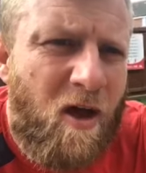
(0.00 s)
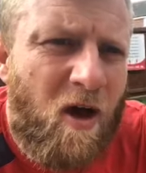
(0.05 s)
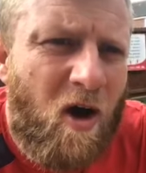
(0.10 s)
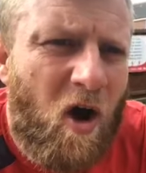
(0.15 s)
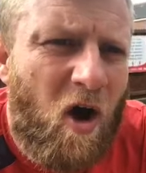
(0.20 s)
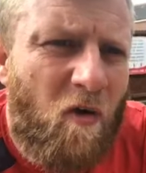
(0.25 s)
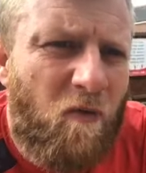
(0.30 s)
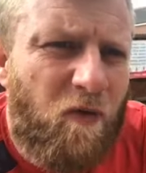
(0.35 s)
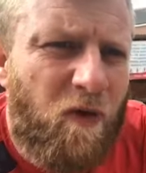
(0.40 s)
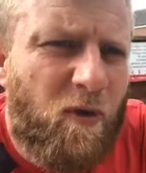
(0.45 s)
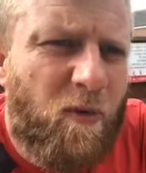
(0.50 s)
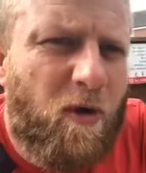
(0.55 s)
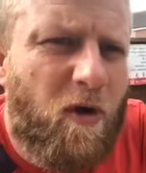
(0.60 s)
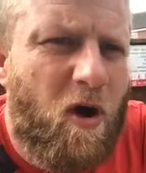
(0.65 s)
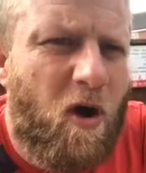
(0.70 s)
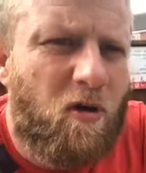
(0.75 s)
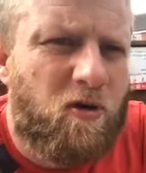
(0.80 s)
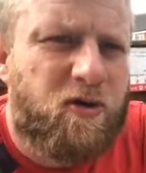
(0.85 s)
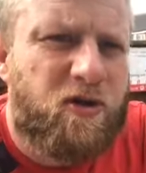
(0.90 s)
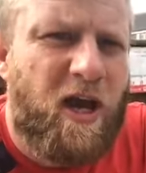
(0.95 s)
Hopefully we're
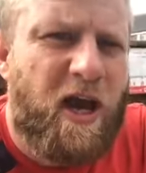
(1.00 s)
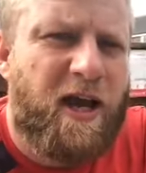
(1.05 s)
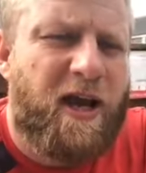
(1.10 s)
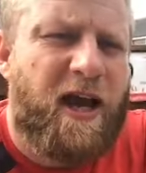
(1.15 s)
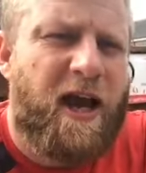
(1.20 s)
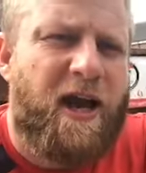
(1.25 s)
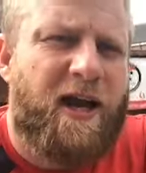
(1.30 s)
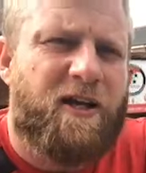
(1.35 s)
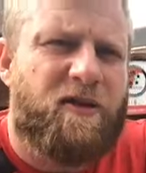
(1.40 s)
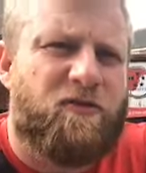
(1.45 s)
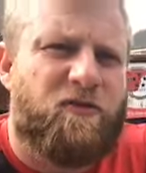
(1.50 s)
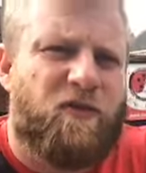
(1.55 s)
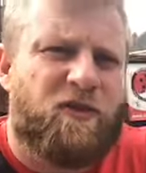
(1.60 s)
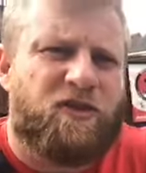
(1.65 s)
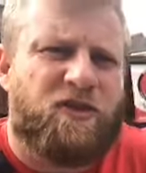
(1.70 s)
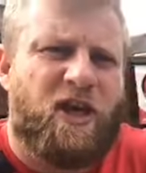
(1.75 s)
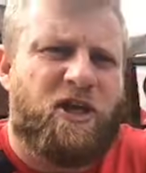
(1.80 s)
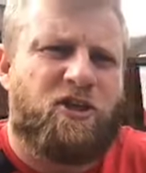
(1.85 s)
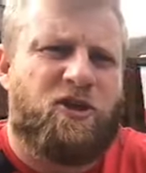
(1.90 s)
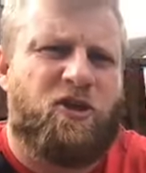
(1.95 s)
all set, guys, for
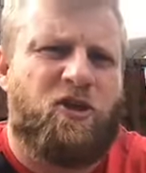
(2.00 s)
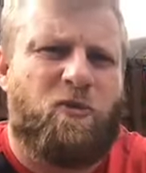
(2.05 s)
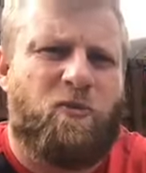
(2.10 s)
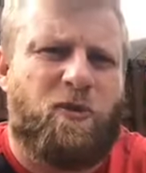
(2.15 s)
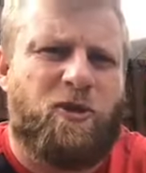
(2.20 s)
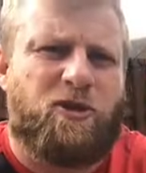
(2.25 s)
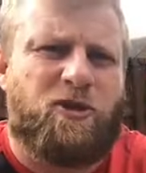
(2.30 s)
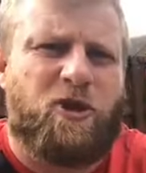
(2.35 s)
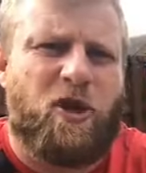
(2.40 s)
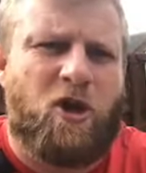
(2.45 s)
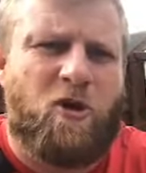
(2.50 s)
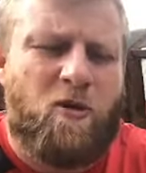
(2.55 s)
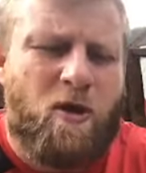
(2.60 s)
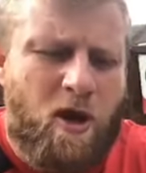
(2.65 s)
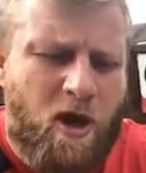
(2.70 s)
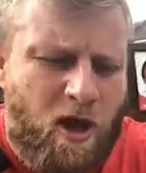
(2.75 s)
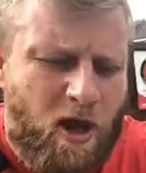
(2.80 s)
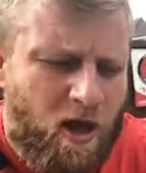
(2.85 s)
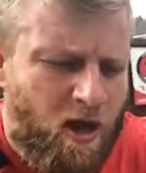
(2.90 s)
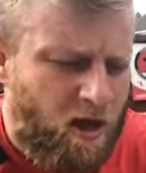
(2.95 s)
session number two.
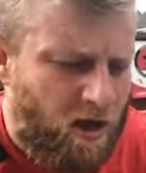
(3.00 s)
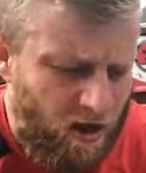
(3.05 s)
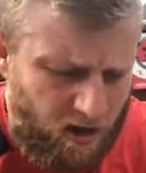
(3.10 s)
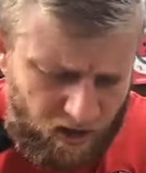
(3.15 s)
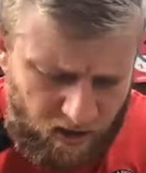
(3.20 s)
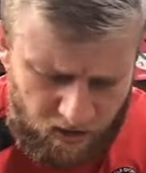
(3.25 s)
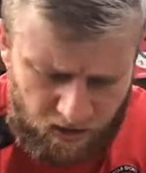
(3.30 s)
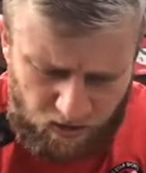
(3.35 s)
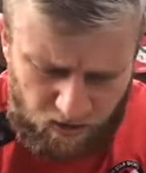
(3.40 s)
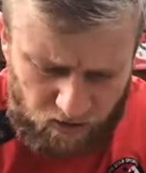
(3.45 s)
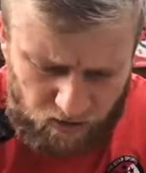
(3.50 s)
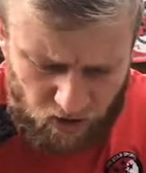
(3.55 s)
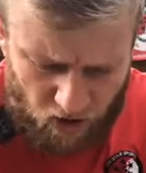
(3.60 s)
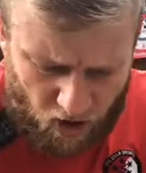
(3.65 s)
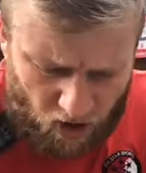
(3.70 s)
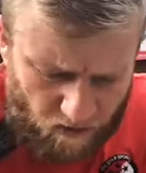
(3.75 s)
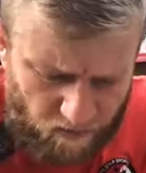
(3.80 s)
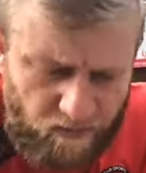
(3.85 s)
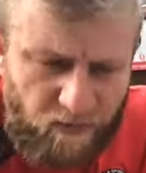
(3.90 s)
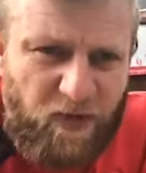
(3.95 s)

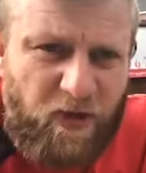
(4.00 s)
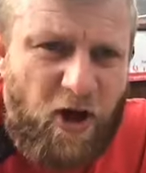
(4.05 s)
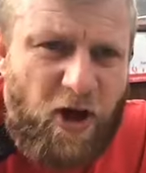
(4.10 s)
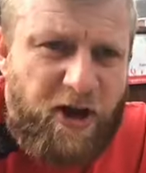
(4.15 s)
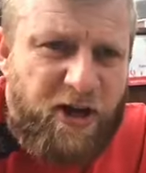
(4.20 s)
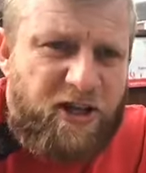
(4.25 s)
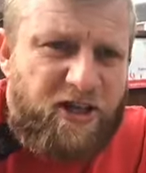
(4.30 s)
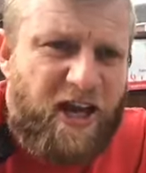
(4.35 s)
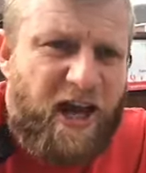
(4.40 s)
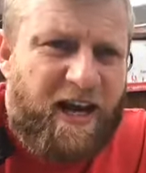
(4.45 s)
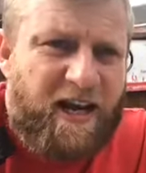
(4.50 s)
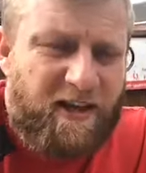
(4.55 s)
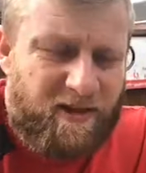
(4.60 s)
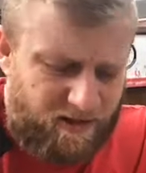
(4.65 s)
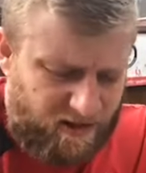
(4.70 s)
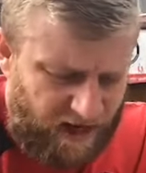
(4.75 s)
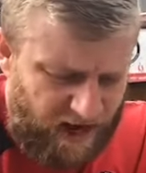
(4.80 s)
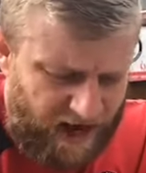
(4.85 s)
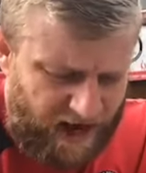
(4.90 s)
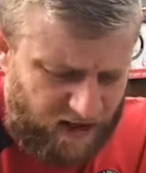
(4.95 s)
So 30
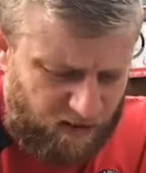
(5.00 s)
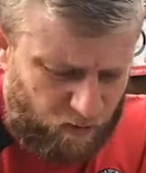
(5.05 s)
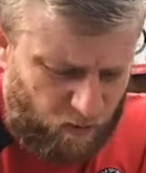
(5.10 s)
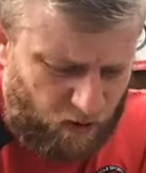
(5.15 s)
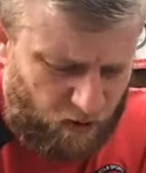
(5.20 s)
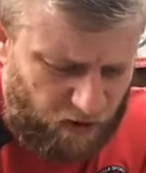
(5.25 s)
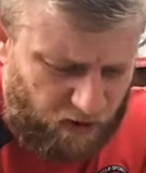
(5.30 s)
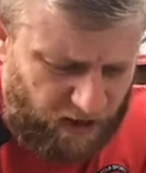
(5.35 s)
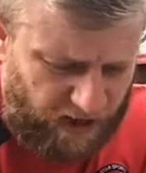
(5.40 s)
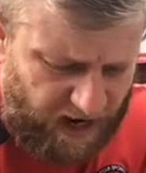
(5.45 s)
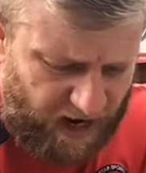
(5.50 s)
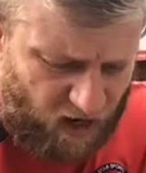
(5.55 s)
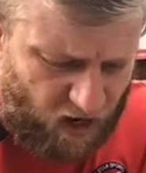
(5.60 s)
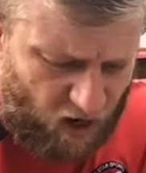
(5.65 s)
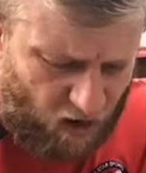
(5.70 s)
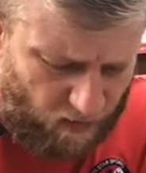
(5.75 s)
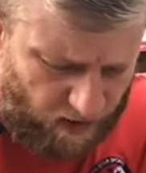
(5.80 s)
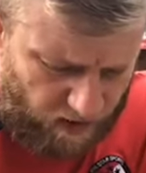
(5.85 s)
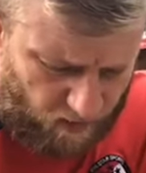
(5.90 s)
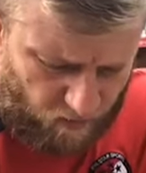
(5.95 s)
seconds, guys, and we're going to get
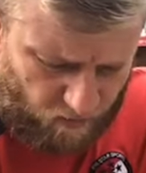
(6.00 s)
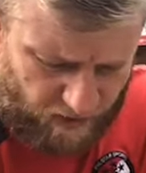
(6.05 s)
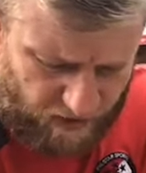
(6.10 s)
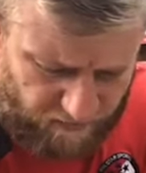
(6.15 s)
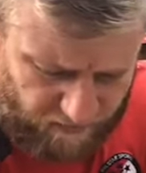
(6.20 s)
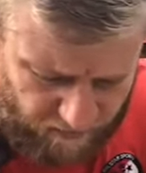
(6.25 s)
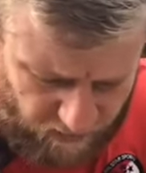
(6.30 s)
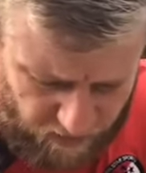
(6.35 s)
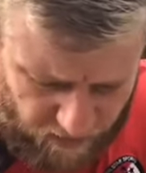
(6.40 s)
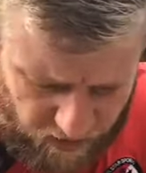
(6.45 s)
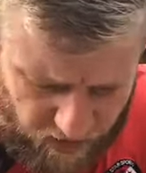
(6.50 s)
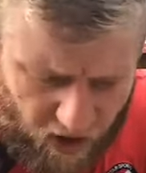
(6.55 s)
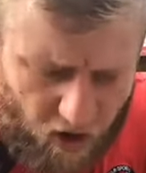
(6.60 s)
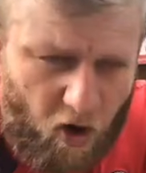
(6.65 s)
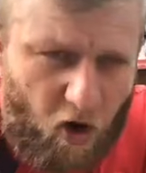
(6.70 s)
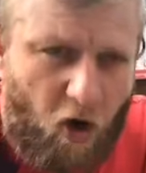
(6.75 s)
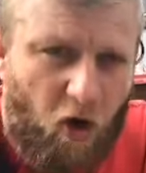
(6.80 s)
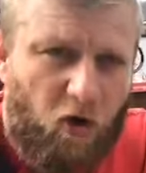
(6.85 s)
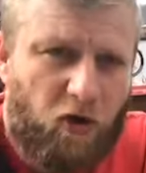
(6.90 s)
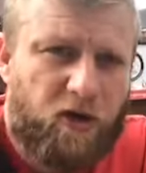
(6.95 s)
going with the
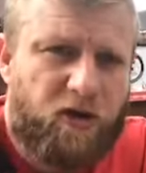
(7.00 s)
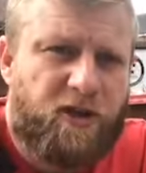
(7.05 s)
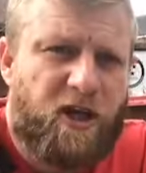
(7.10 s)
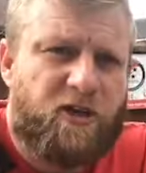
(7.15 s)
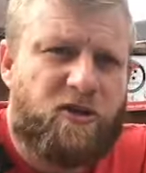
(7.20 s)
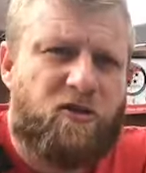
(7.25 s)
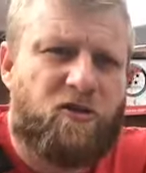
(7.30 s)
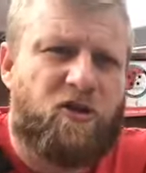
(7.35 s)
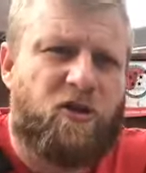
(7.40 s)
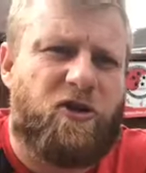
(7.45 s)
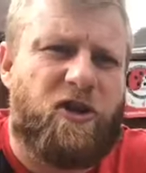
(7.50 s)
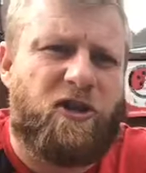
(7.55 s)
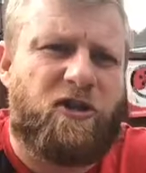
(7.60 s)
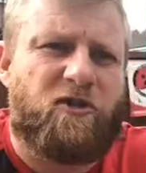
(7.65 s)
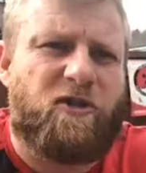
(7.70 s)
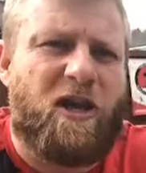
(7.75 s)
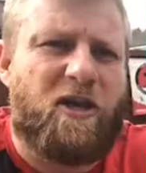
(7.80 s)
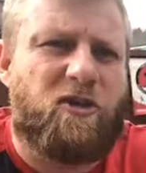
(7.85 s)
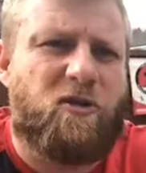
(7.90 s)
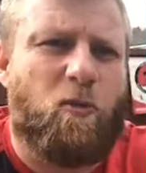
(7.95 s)
older session. So this
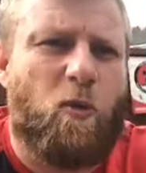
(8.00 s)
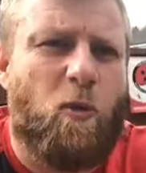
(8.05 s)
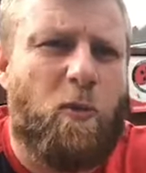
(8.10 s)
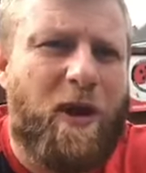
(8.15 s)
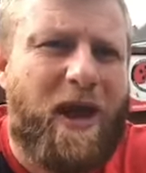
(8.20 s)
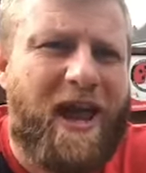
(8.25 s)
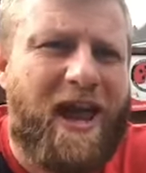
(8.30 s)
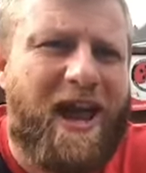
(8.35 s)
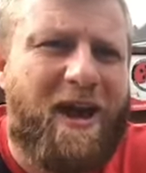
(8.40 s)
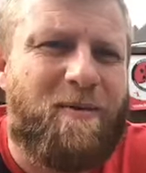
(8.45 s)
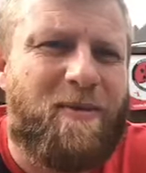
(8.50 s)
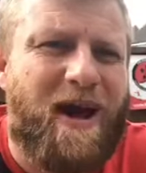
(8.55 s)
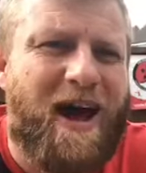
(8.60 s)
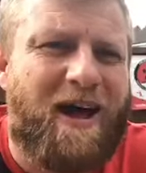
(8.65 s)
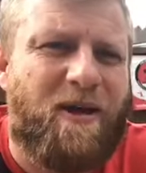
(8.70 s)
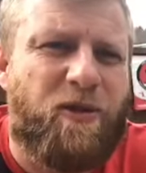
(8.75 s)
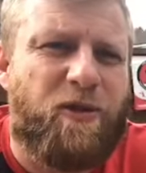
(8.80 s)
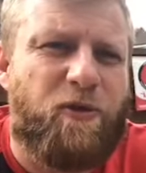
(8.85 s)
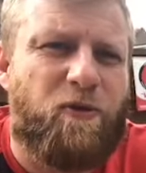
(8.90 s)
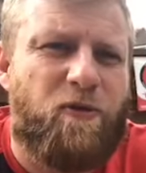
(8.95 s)
session will be aimed
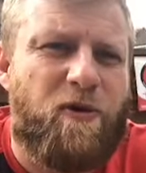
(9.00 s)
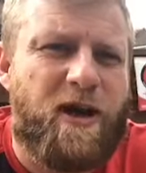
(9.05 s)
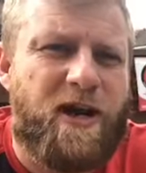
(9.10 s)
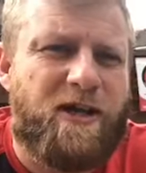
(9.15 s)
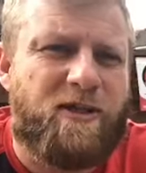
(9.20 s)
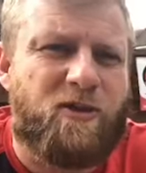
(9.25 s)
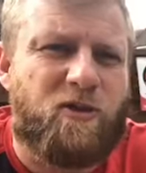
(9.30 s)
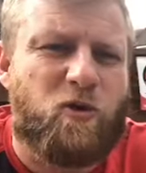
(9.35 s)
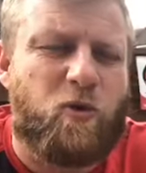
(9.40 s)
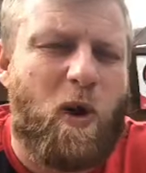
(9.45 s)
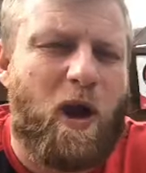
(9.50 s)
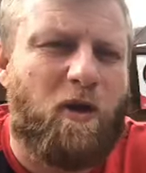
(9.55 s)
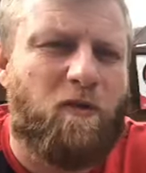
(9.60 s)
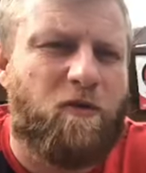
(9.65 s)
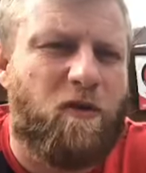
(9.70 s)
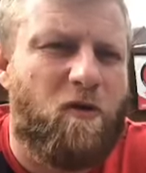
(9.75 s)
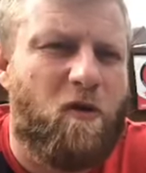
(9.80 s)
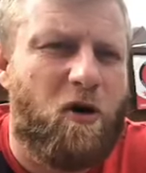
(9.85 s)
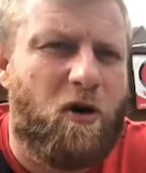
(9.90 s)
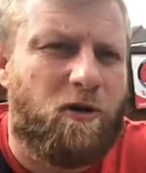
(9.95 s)
at 3 to
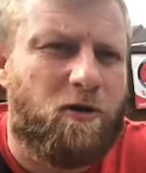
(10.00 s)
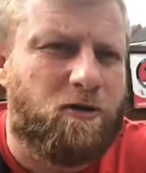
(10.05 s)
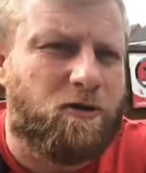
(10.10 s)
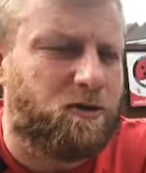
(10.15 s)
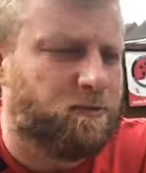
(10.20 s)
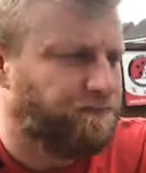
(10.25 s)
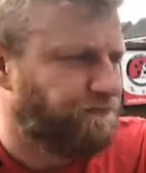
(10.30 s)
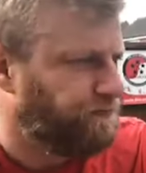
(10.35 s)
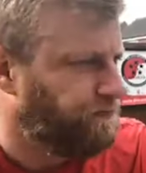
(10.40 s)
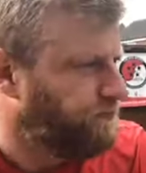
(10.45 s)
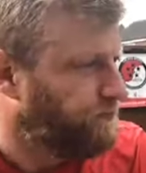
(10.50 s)
12-year-olds.